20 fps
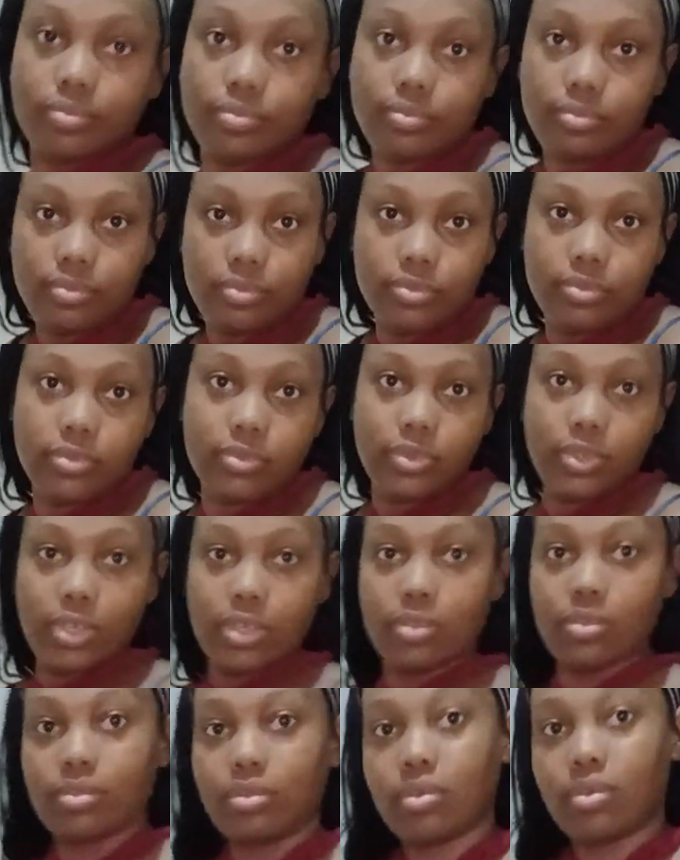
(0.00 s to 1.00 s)
probably because
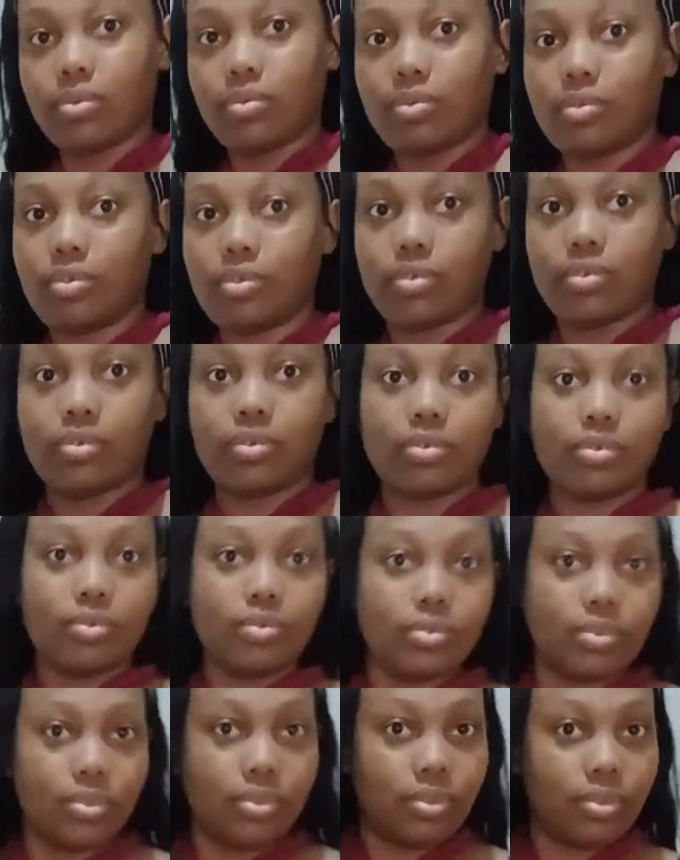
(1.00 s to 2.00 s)
it's burgundy and
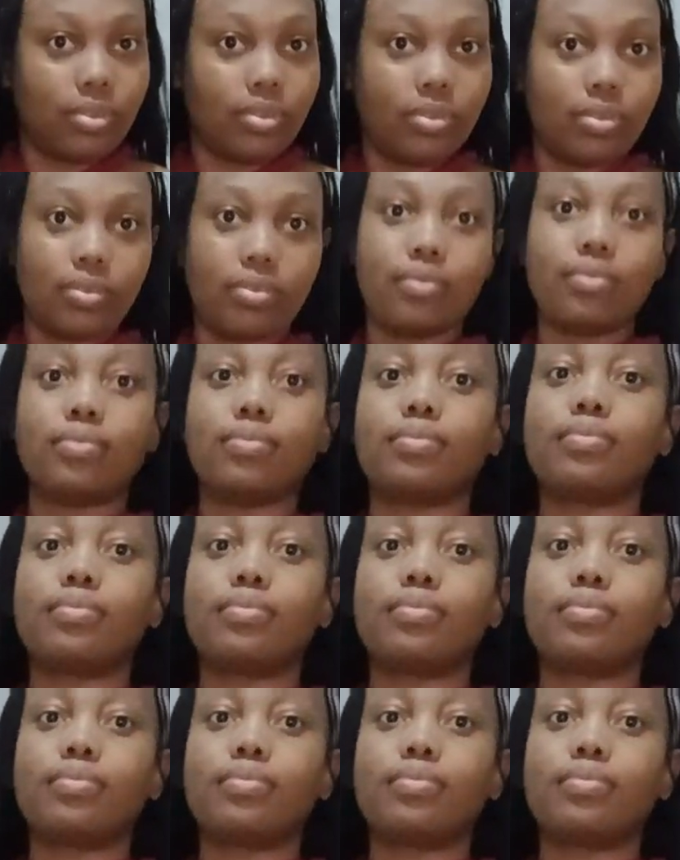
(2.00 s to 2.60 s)
it's my favorite